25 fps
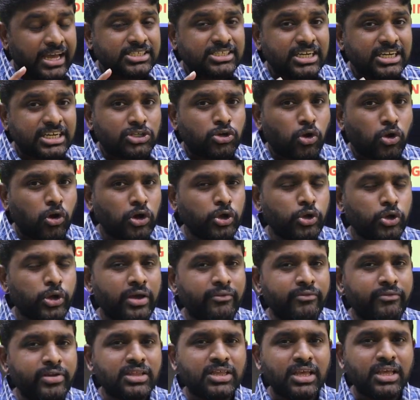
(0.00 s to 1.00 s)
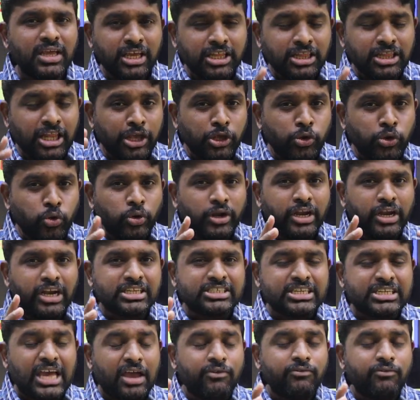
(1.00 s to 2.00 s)
As I told you everything, the
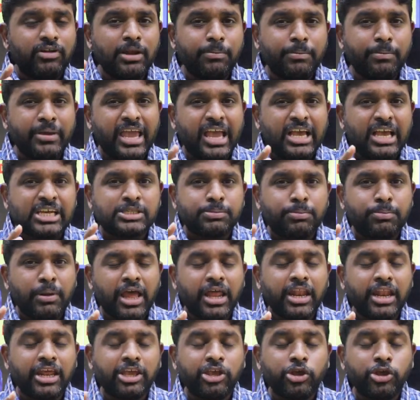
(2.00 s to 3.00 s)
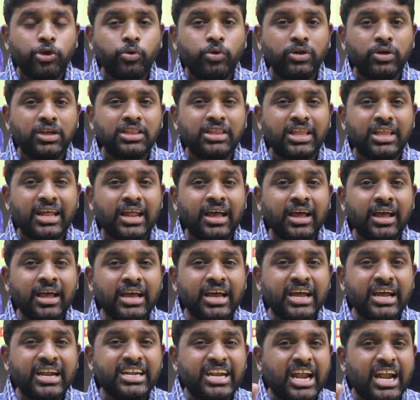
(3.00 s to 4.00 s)
units I will be explaining you in the
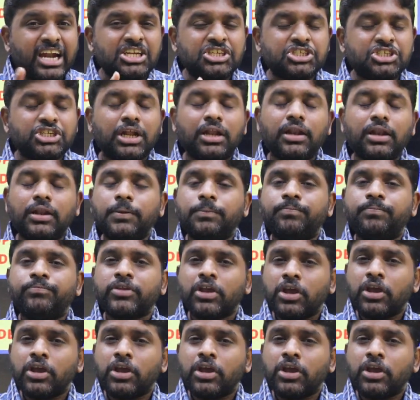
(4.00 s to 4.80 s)
nutshell.